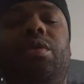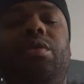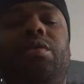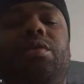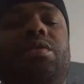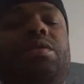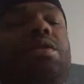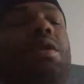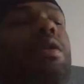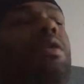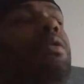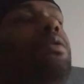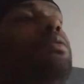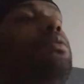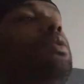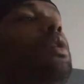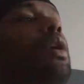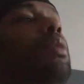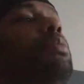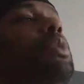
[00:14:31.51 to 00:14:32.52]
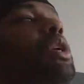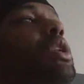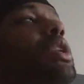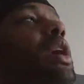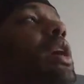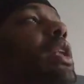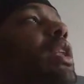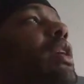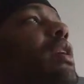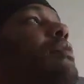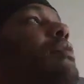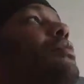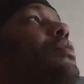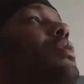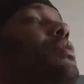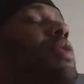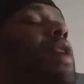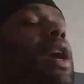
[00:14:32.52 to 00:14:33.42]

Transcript: So I mean that level of